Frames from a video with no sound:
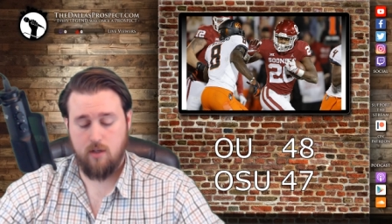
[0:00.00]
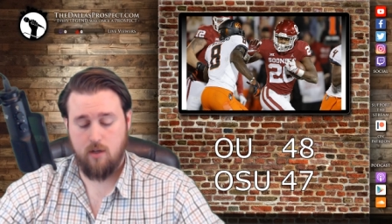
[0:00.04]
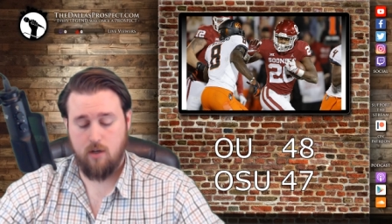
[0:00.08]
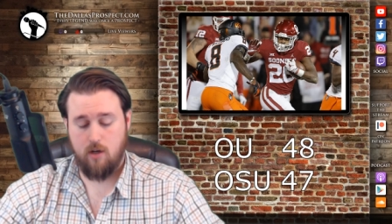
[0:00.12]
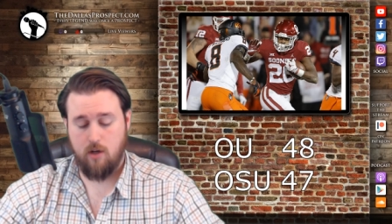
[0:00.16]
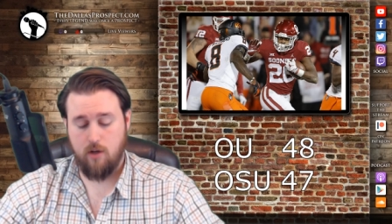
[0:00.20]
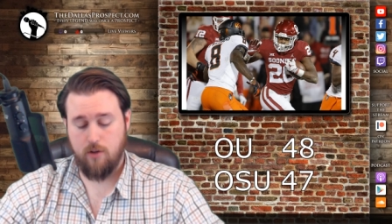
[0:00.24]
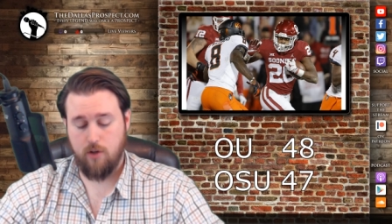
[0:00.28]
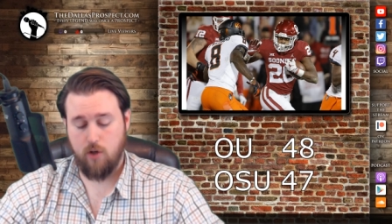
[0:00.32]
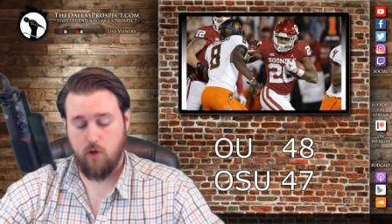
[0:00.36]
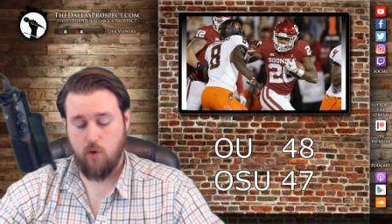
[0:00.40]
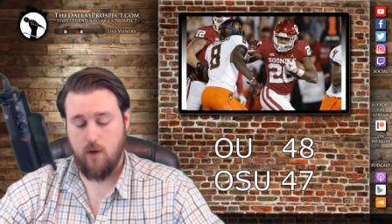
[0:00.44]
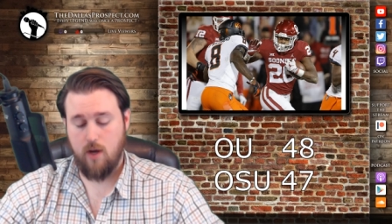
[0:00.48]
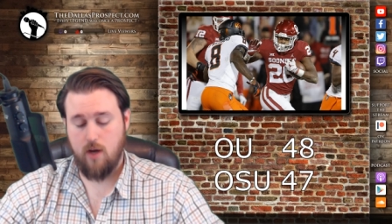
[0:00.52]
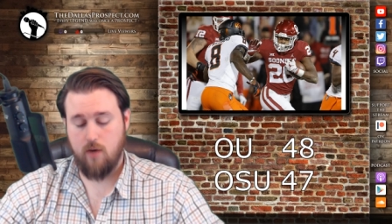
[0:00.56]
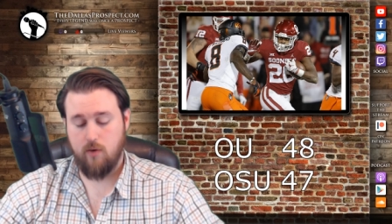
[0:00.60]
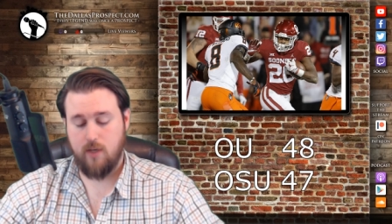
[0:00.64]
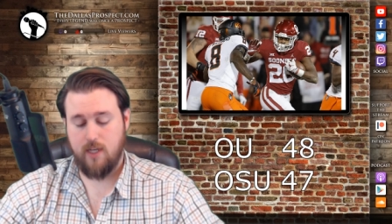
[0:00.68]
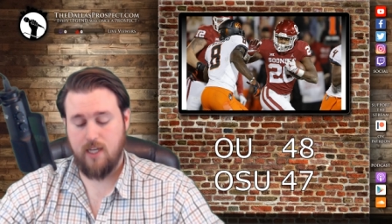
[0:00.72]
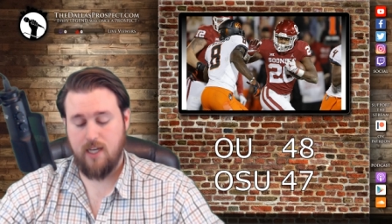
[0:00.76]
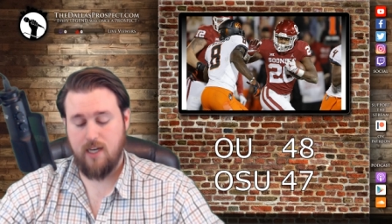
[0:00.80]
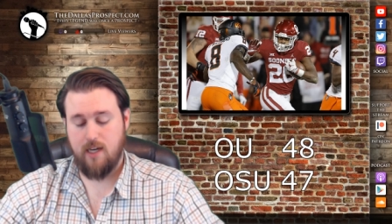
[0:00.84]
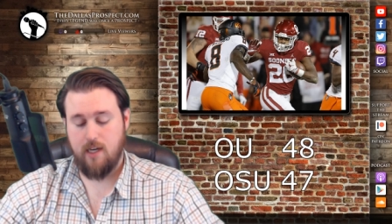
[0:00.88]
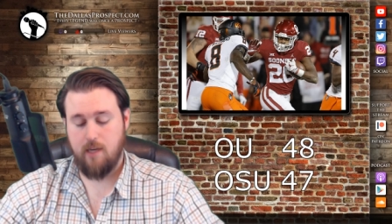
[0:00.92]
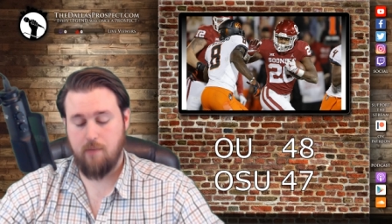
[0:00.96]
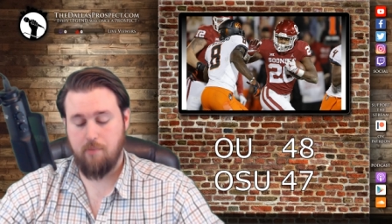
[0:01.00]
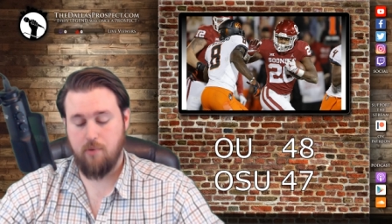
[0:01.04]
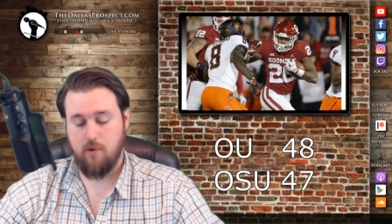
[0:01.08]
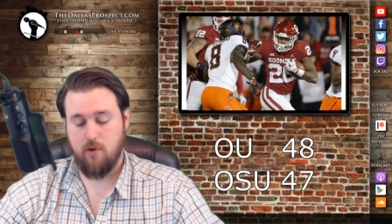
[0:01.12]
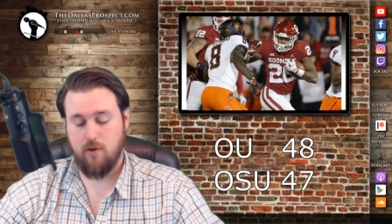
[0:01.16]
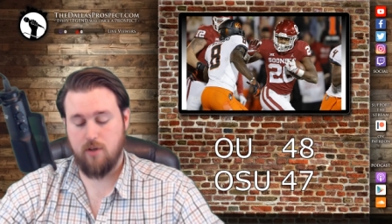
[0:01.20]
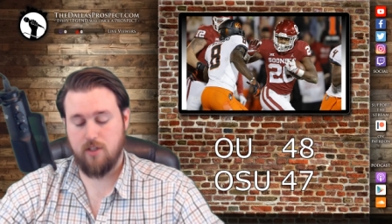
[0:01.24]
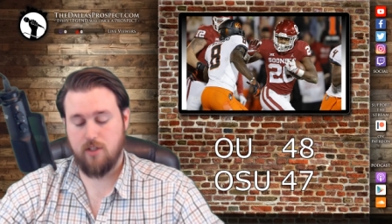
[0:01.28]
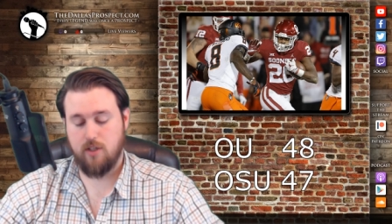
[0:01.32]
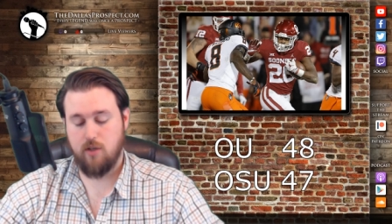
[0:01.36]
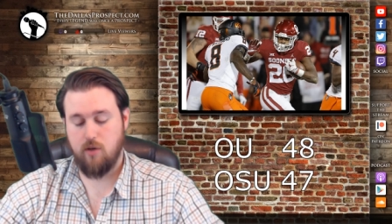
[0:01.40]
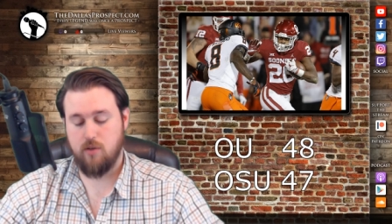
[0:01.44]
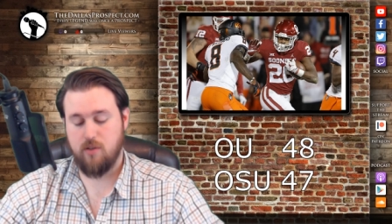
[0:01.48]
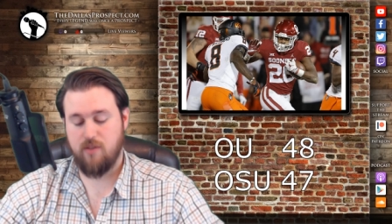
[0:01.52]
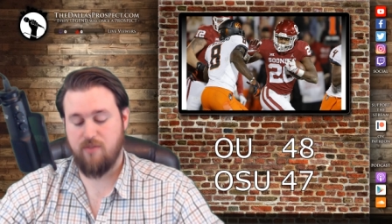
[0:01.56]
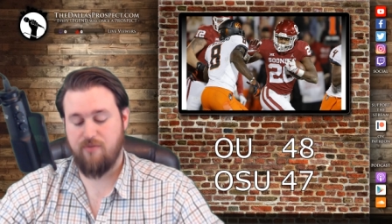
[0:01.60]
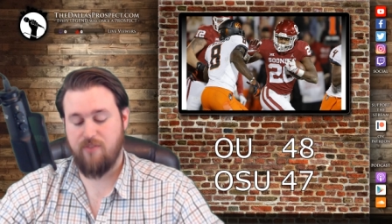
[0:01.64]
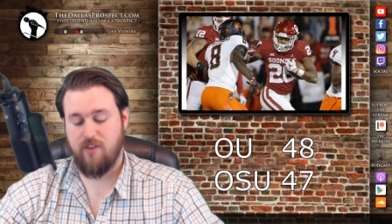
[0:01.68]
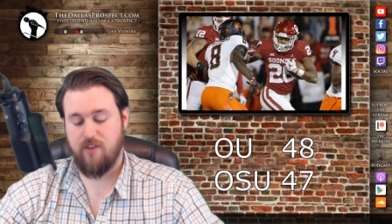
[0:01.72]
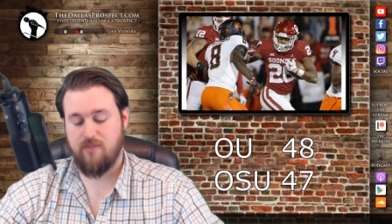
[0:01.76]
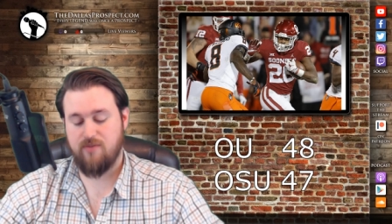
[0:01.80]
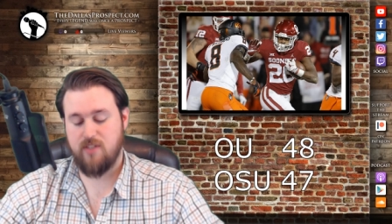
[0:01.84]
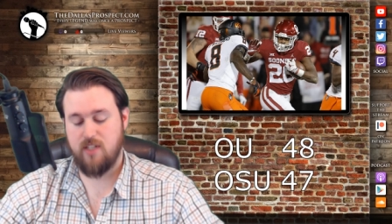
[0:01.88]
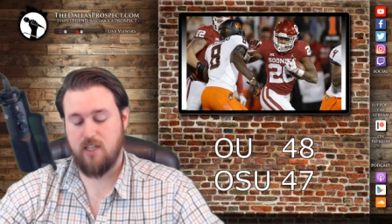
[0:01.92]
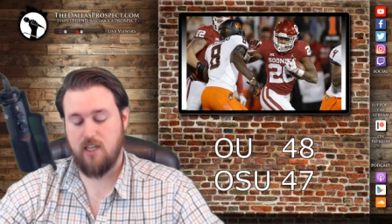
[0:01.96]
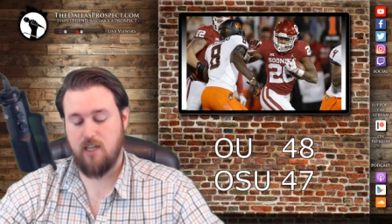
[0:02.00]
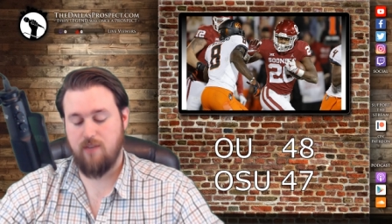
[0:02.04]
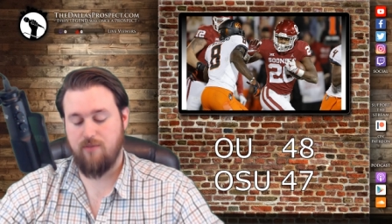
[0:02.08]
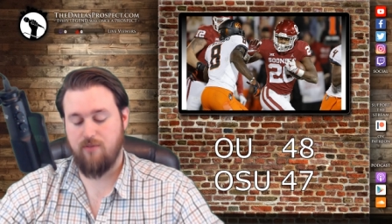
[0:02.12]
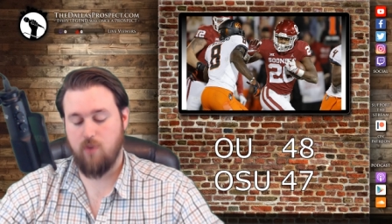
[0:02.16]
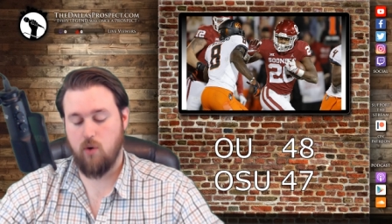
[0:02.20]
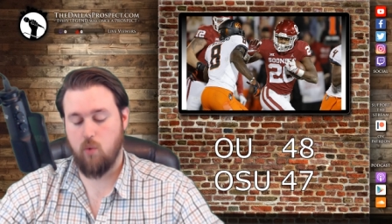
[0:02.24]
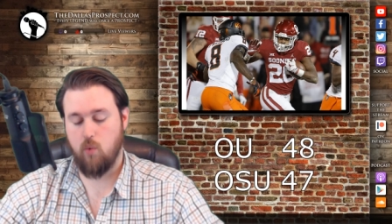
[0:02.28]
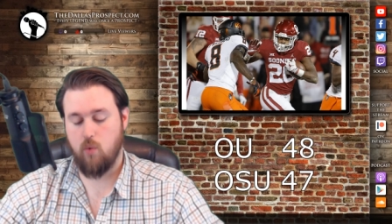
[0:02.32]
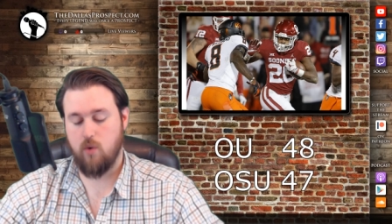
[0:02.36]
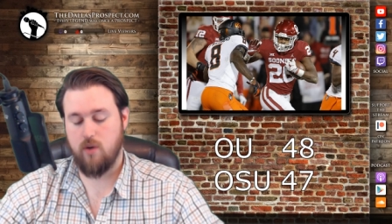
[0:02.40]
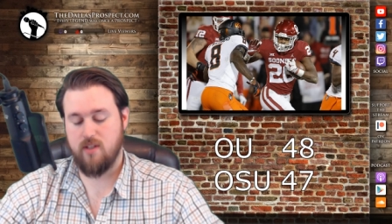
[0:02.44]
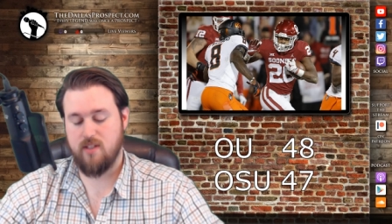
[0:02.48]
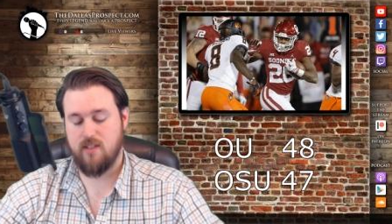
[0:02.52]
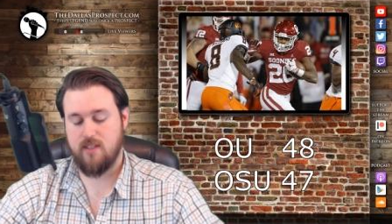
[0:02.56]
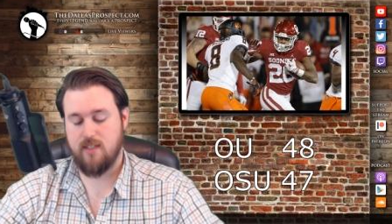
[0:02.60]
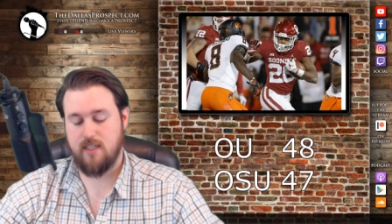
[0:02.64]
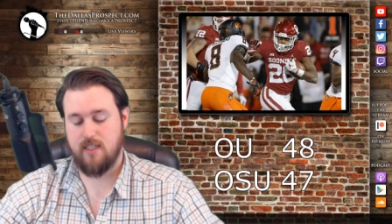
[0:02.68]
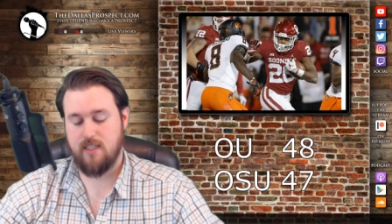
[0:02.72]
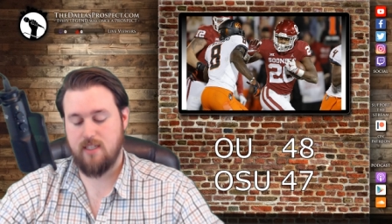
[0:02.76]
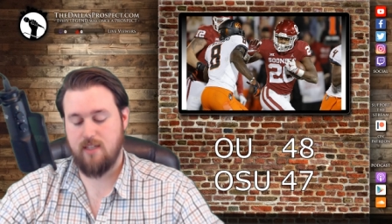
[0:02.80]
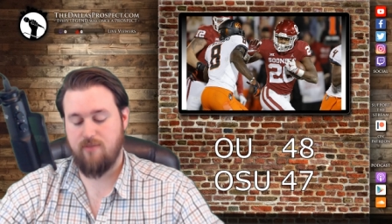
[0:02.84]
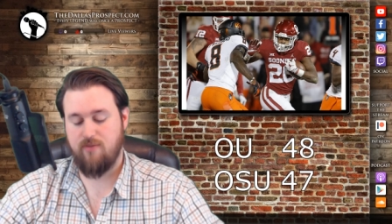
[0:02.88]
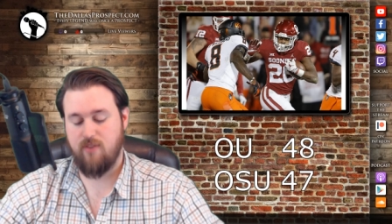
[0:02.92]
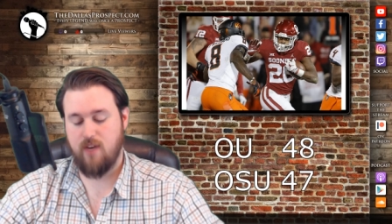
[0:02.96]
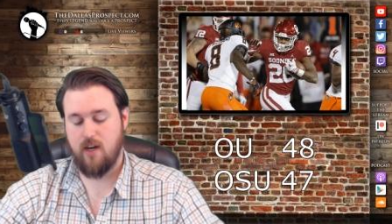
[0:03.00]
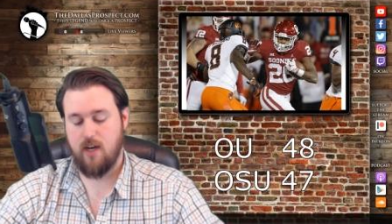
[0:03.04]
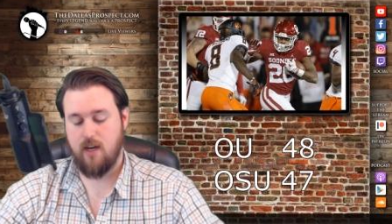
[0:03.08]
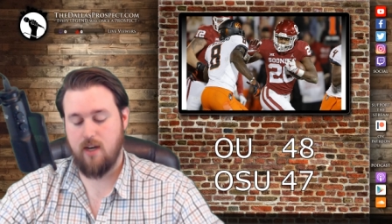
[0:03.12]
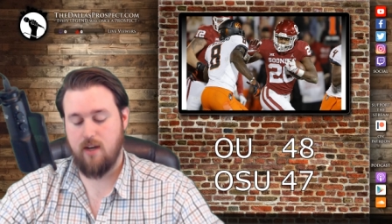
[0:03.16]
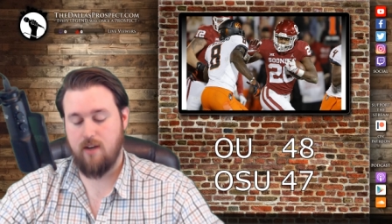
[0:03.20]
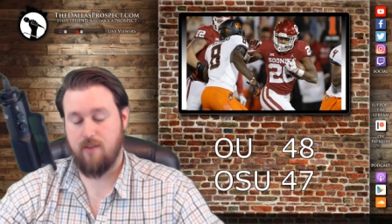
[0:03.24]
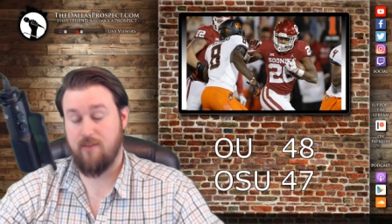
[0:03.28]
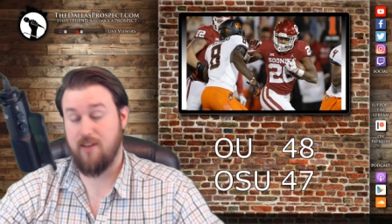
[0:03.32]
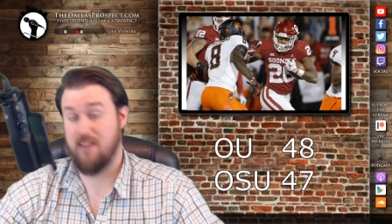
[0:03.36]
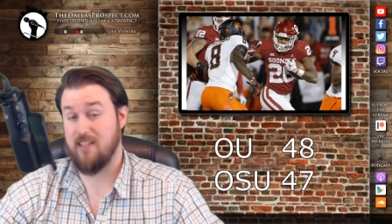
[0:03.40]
On the ground, Kennedy Brooks goes 15 for 165.